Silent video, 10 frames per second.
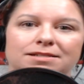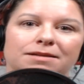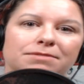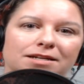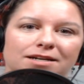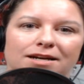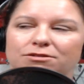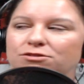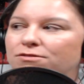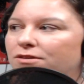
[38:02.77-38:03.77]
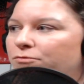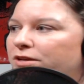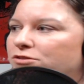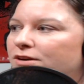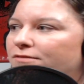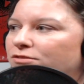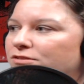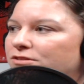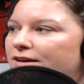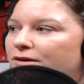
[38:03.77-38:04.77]
stepdad and we
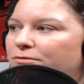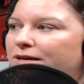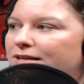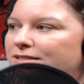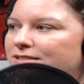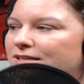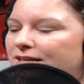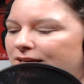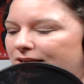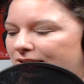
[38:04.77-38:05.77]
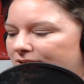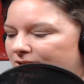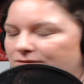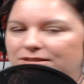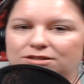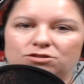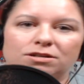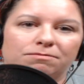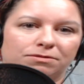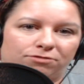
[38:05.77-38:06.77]
traveled to out west, and I did a
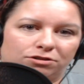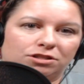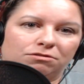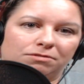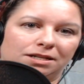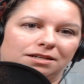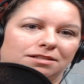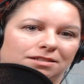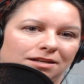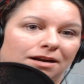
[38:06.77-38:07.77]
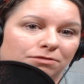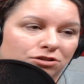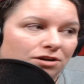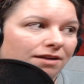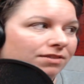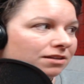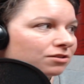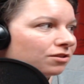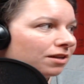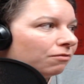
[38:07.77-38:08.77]
trip for 2 weeks, and I was driving,
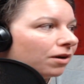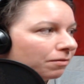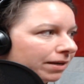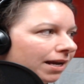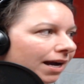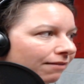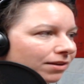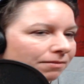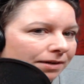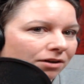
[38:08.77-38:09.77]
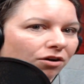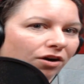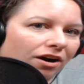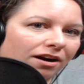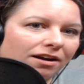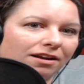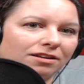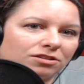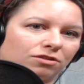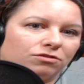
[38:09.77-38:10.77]
so they wanted me to have it in my car.
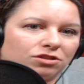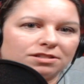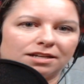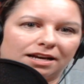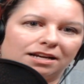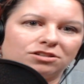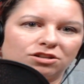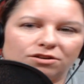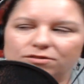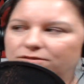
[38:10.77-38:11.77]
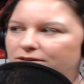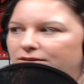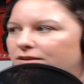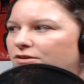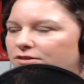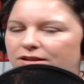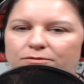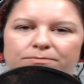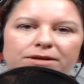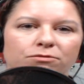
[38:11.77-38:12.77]
So just in case, they
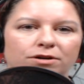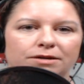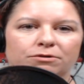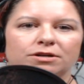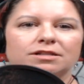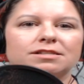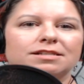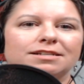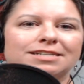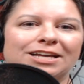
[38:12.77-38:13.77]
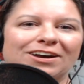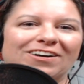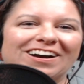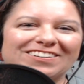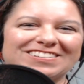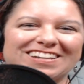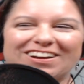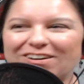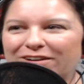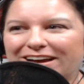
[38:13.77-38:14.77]
were big worry warts, and so I was
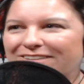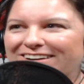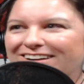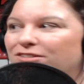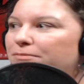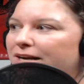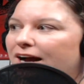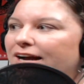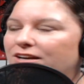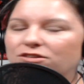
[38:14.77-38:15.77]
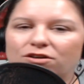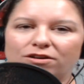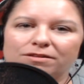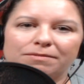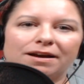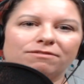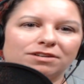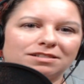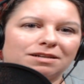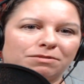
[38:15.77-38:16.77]
like, okay, whatever. But I could call them
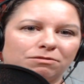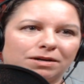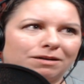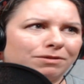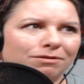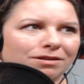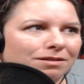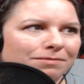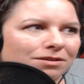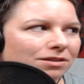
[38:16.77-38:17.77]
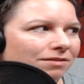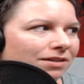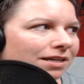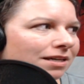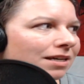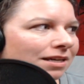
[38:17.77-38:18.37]
every step of the way. We were in the middle of